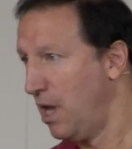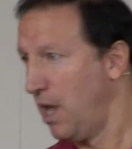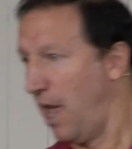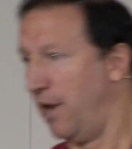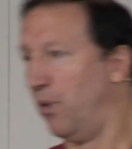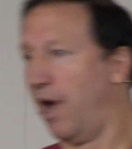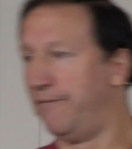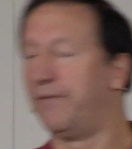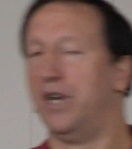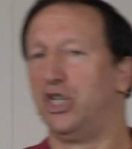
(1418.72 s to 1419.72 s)
And I
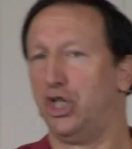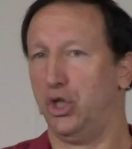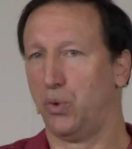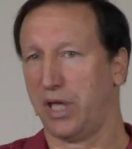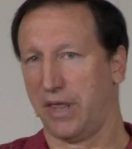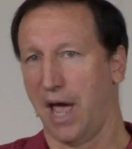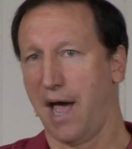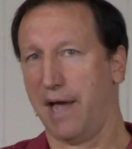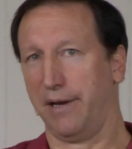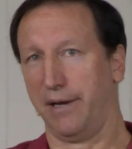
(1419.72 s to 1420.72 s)
finished doing
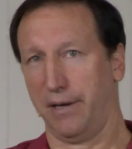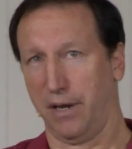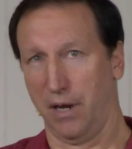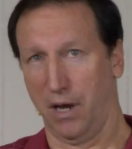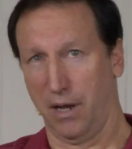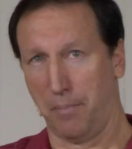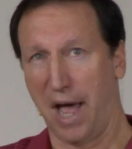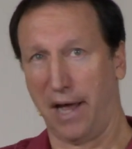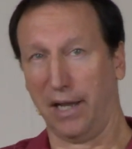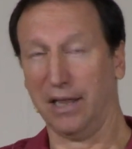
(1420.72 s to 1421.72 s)
that
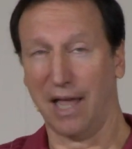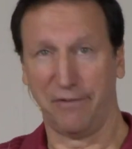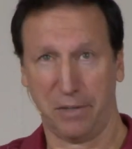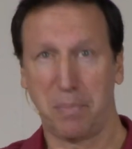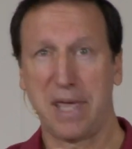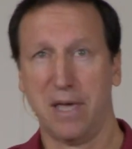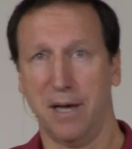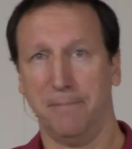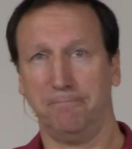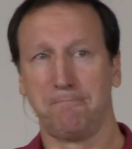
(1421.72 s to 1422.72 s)
about 11
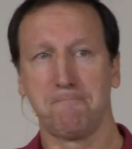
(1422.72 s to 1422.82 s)
p.m.,